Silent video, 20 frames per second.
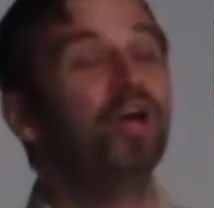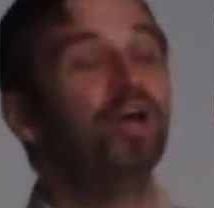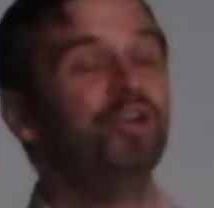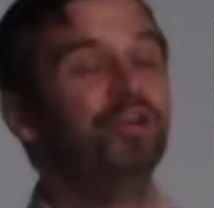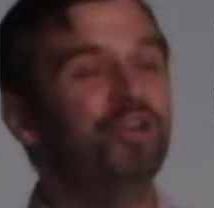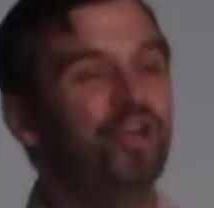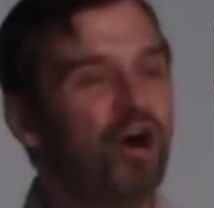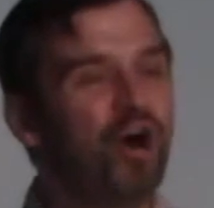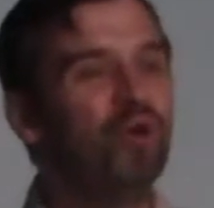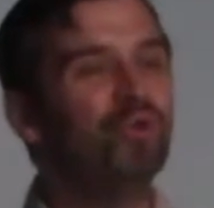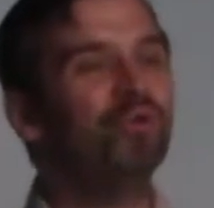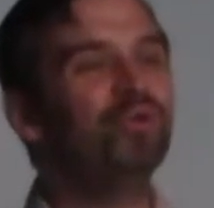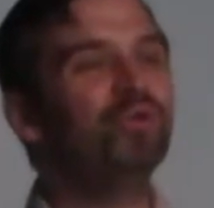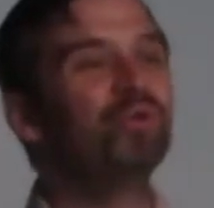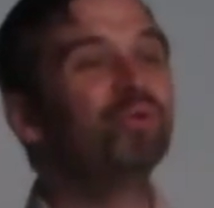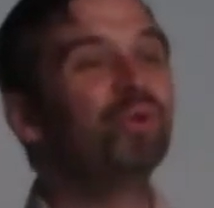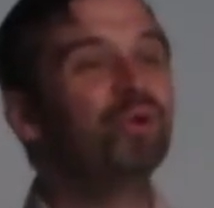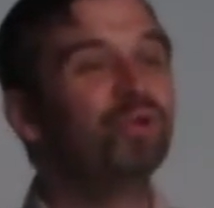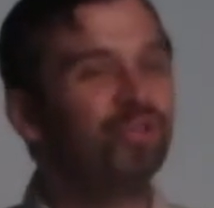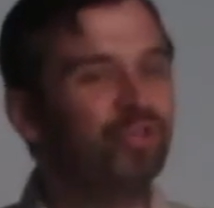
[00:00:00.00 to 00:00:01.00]
know you
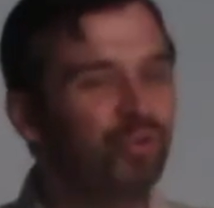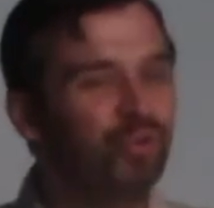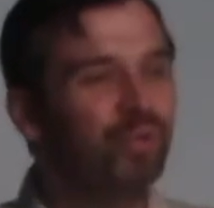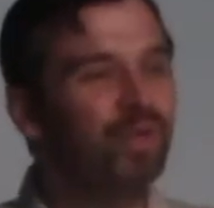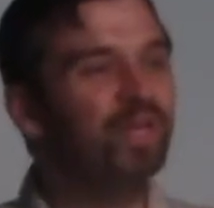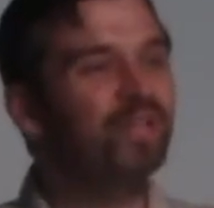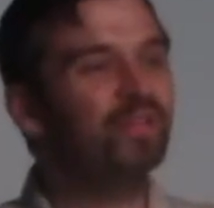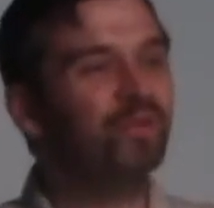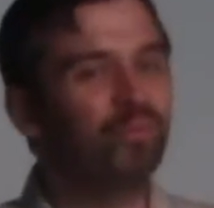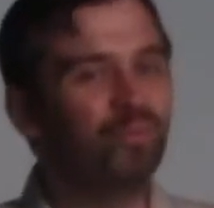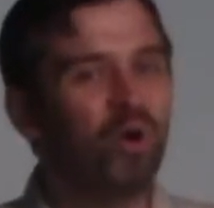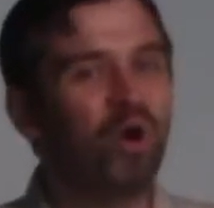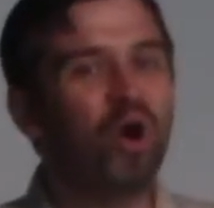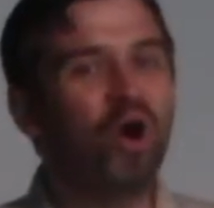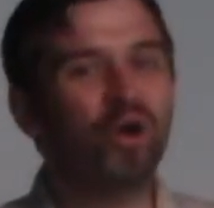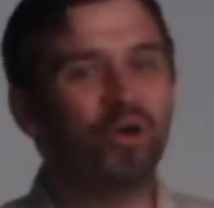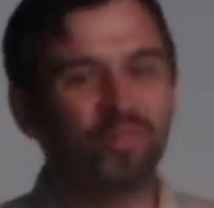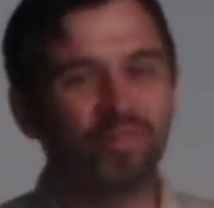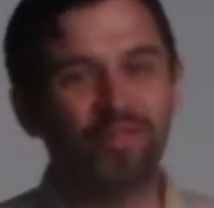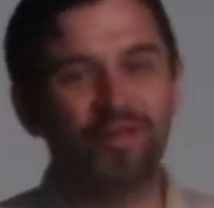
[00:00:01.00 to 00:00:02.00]
are doing the
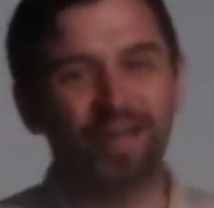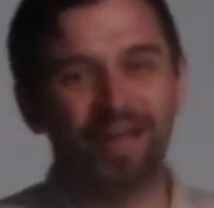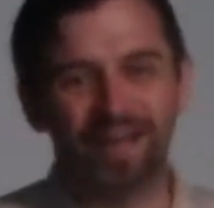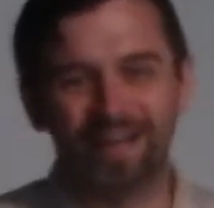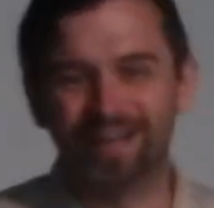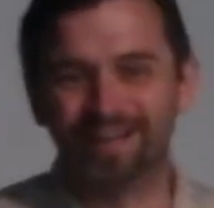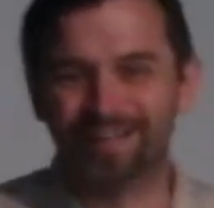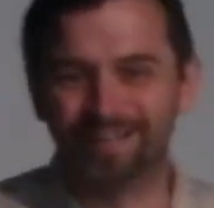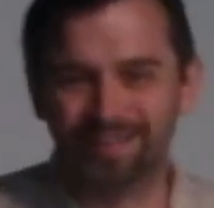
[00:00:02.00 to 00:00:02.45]
wrong thing.